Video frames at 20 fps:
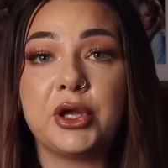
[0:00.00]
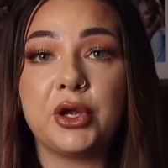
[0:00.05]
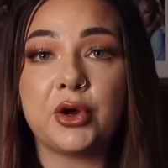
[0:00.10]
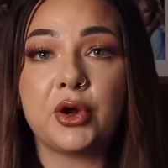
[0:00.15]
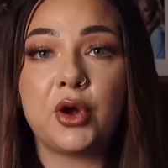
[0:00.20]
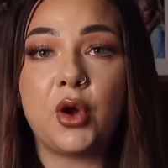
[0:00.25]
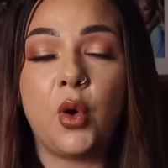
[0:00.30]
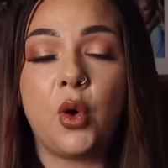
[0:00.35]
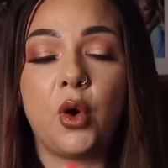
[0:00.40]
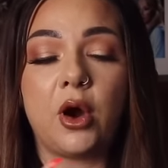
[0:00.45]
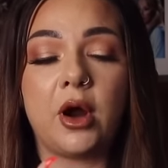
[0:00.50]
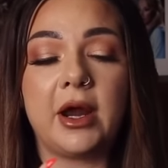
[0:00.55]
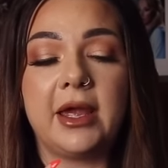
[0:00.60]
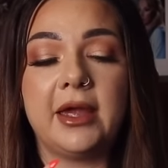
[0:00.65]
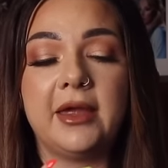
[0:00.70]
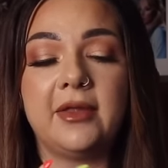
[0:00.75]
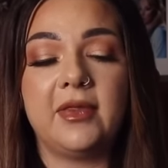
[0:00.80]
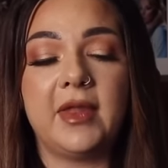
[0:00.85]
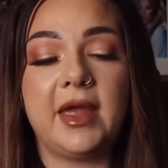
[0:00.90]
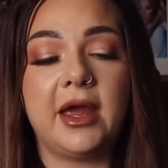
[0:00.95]
core
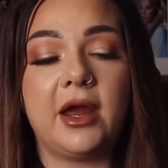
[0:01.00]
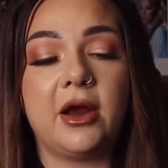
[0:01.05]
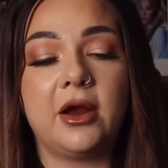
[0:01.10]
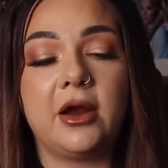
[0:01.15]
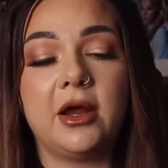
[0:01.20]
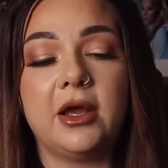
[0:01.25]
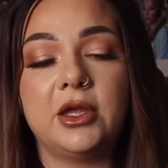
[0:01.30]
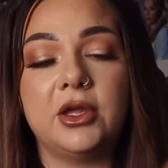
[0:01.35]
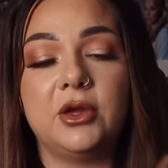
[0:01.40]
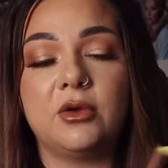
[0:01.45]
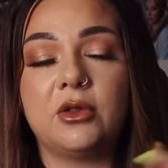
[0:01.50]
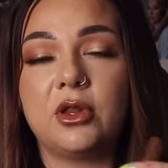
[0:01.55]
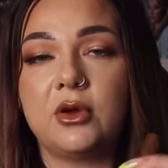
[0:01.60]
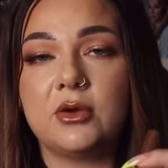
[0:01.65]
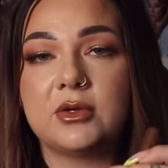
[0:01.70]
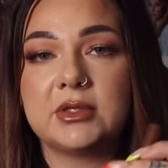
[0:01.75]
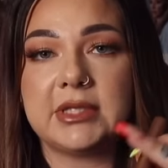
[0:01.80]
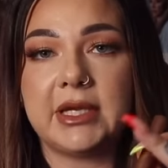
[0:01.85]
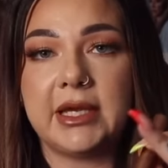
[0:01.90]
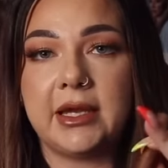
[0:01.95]
in there, you
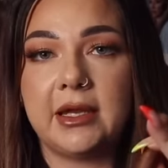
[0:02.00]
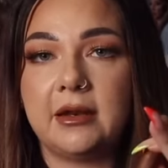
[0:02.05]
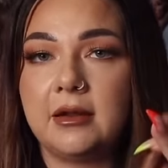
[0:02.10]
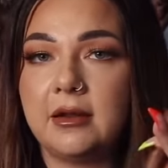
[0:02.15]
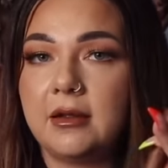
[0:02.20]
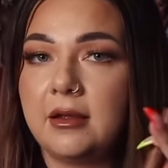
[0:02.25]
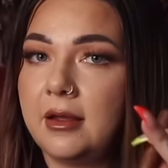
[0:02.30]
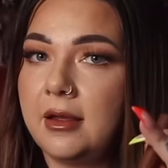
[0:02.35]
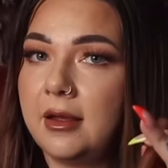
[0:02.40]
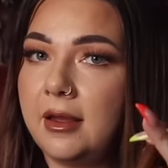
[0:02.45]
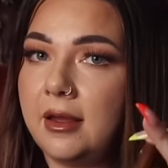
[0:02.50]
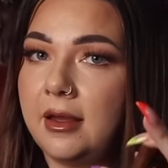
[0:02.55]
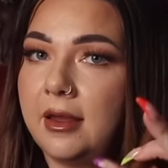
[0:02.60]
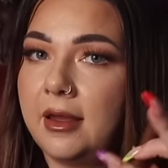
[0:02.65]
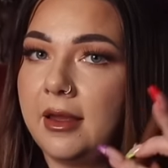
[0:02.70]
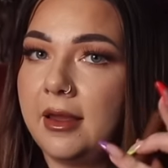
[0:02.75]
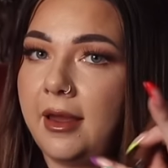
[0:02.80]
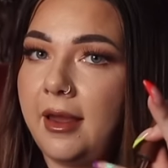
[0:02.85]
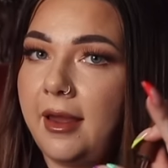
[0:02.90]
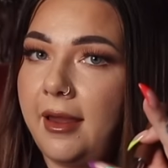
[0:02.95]
close it.
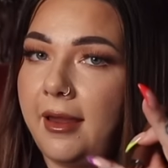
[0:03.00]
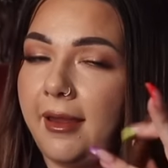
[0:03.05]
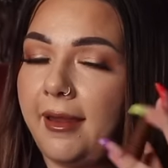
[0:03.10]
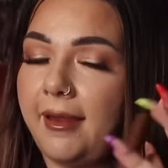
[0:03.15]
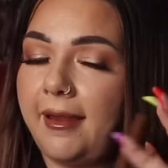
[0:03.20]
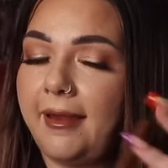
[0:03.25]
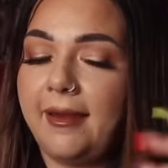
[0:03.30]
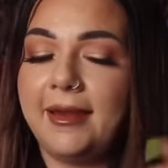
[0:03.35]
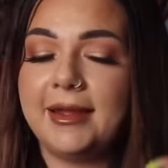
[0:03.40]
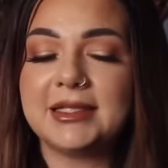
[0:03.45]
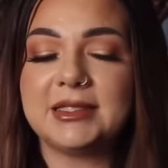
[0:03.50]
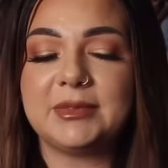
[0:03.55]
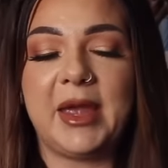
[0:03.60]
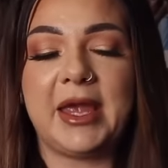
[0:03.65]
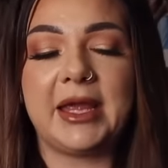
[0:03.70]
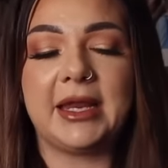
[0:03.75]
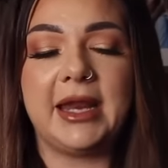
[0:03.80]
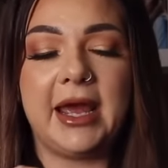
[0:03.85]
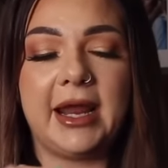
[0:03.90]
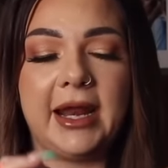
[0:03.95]
It's
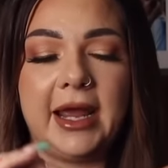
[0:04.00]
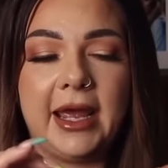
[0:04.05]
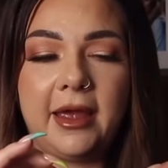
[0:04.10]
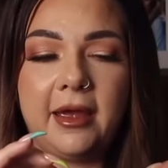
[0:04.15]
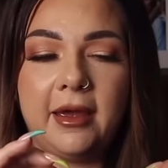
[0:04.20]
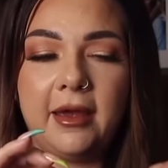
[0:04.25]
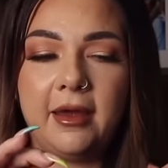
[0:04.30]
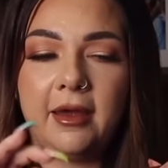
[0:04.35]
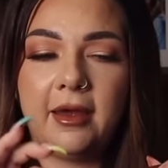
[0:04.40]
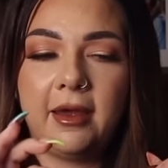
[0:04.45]
magnetic.